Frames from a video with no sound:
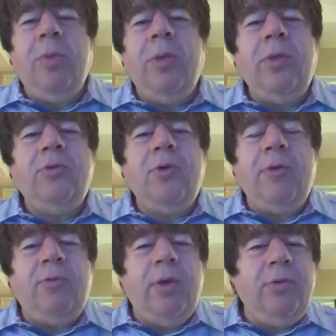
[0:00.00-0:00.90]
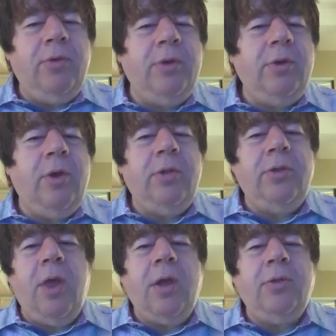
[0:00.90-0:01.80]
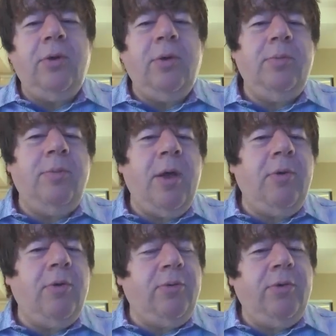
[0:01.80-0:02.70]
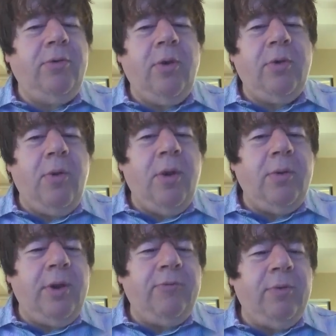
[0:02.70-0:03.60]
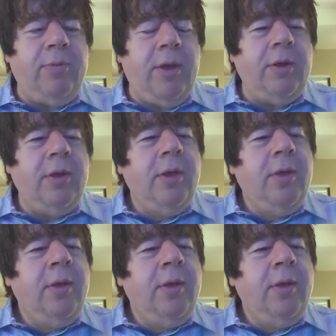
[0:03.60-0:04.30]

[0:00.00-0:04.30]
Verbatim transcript: people in their driveways that couldn't go to the doctor or buy groceries or go to work or whatever. But